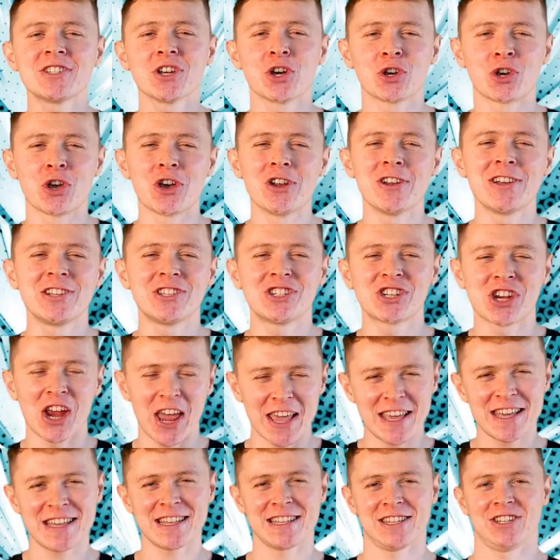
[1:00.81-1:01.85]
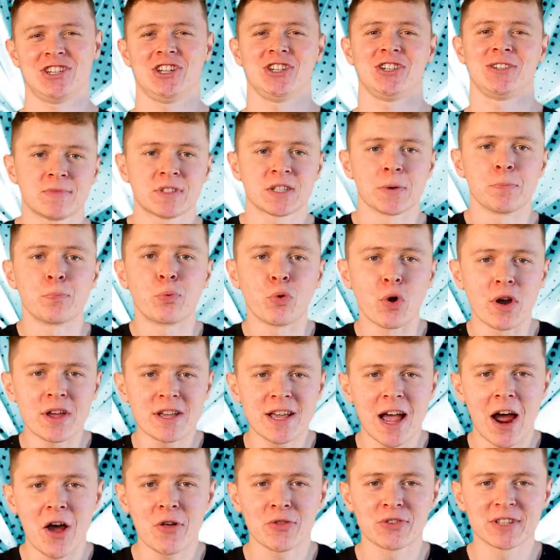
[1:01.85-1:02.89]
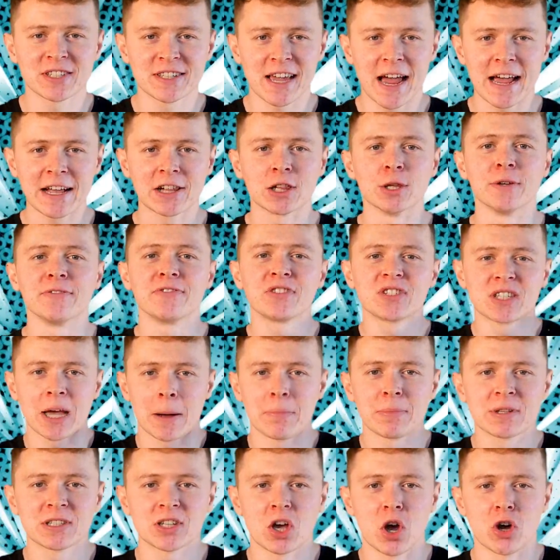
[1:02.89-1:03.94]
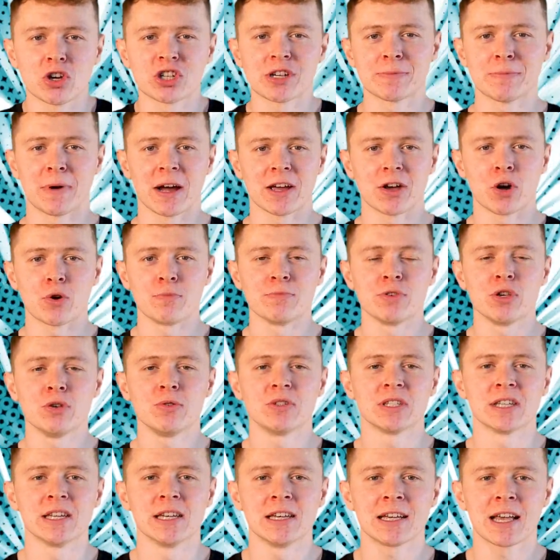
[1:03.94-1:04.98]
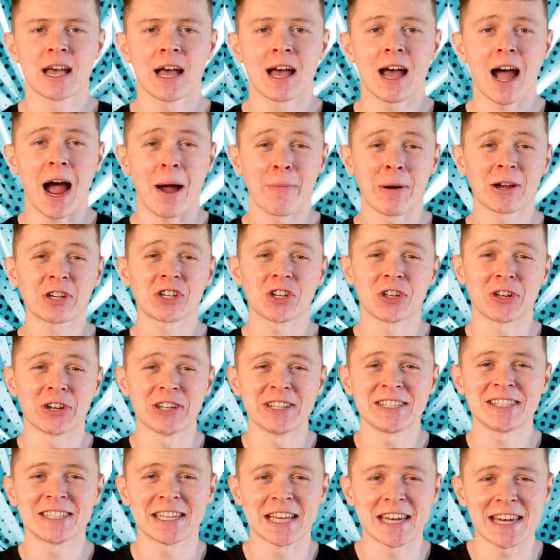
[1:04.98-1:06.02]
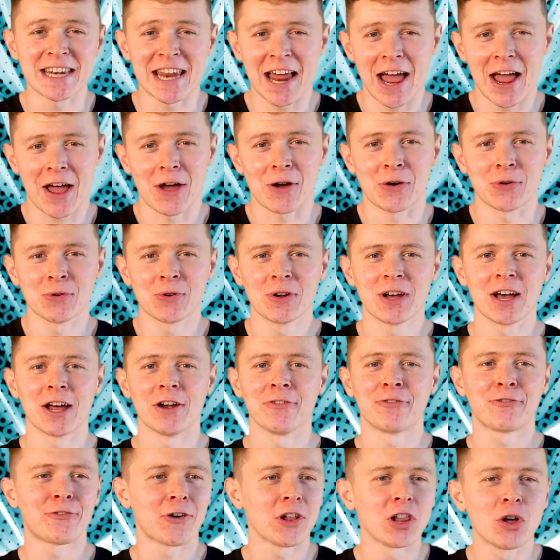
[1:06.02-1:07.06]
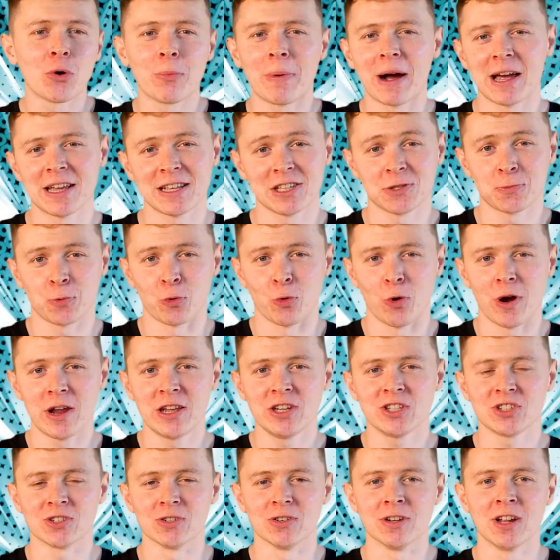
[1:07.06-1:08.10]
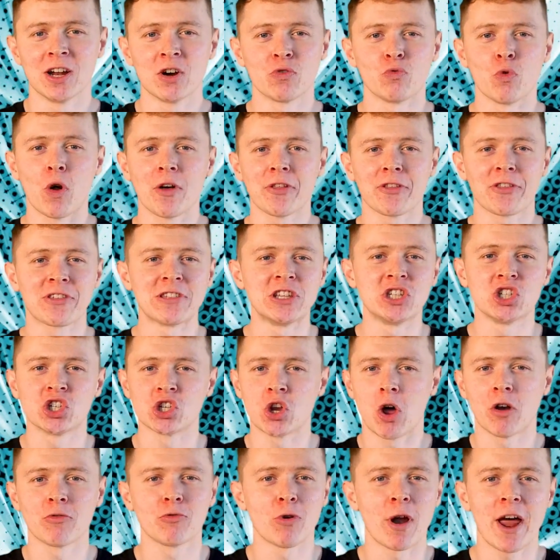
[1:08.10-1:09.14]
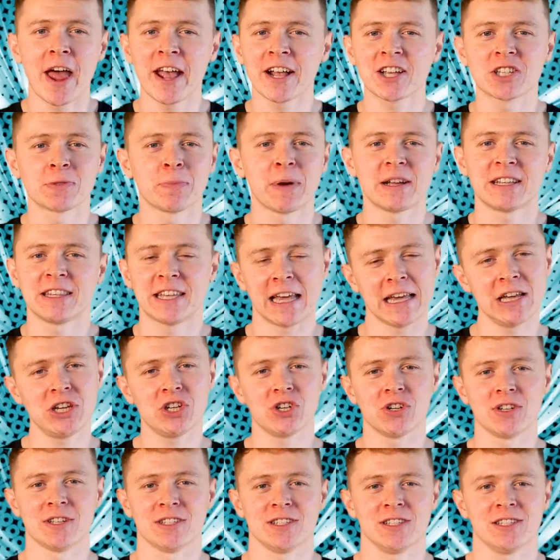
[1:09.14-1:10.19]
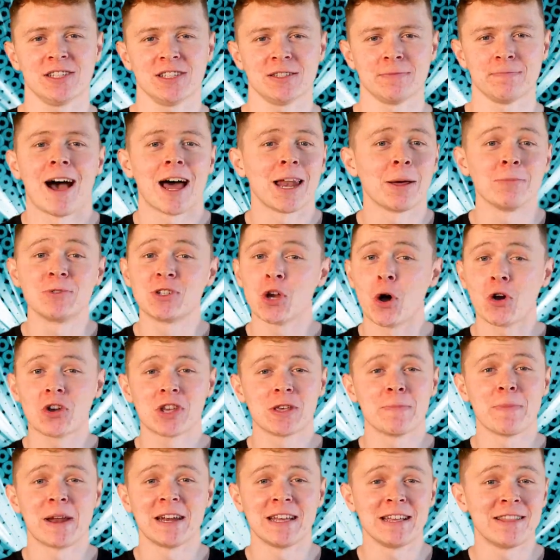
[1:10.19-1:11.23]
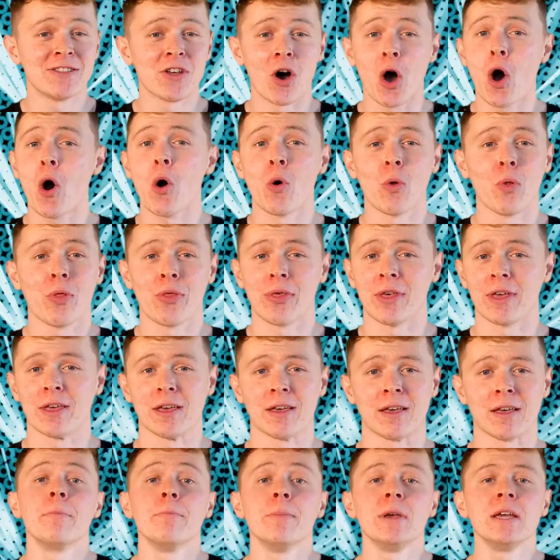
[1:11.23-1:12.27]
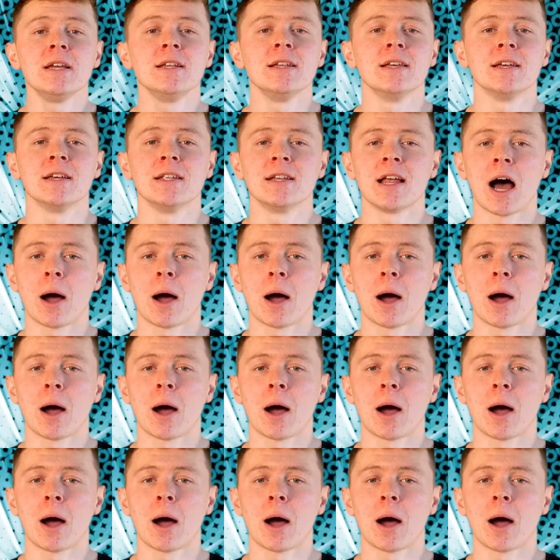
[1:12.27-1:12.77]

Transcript: are gonna change. To break out the cycle of sabotaging my own music, I'm actually gonna sit down and follow my inspiration rather than genre expectations. And I'm documenting the whole thing, meaning